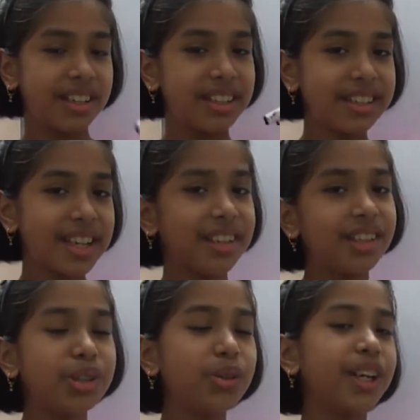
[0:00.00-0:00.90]
These are
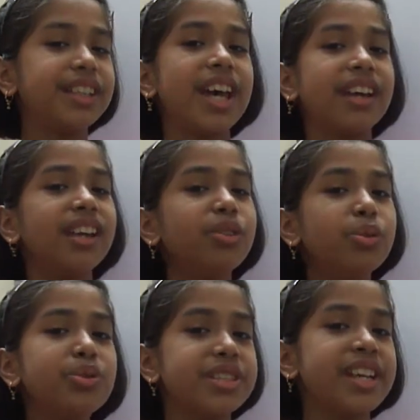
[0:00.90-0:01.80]
the two rectangles.
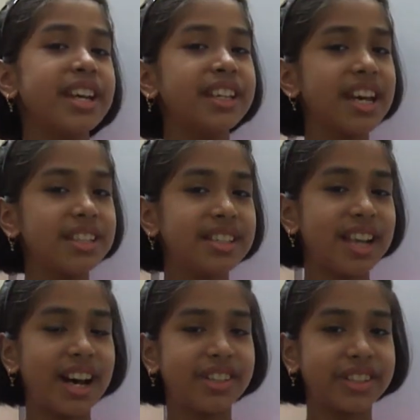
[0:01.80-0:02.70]
Whose area is
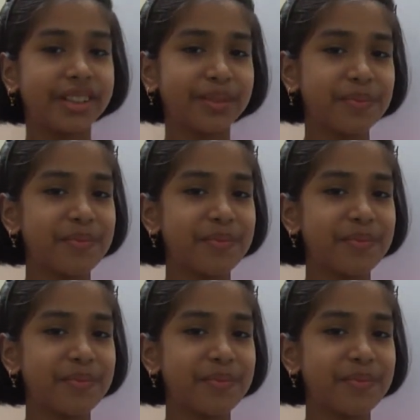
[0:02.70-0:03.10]
larger?